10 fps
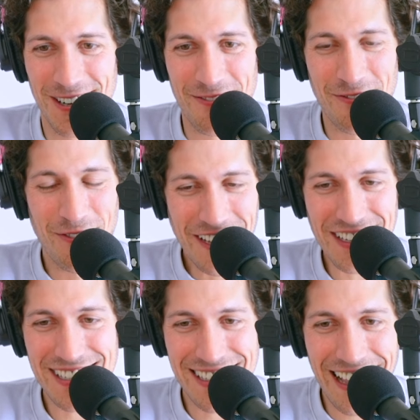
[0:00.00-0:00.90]
it
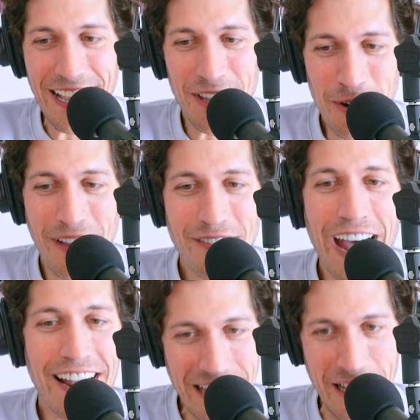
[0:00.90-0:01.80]
feels like you have
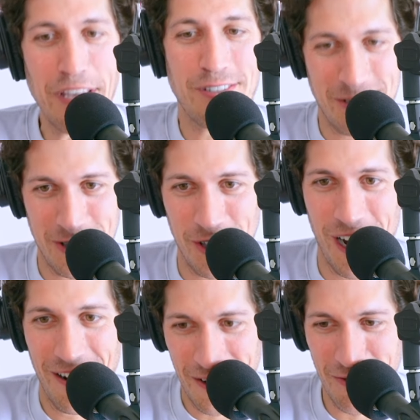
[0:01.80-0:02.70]
got a list,
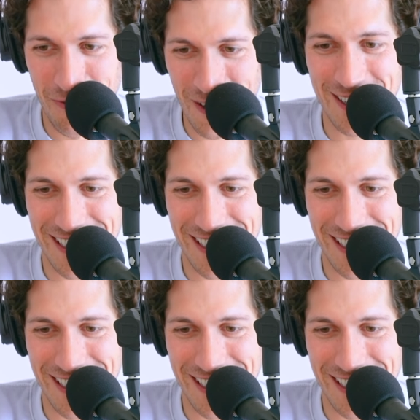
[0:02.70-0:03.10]
Jo. It feels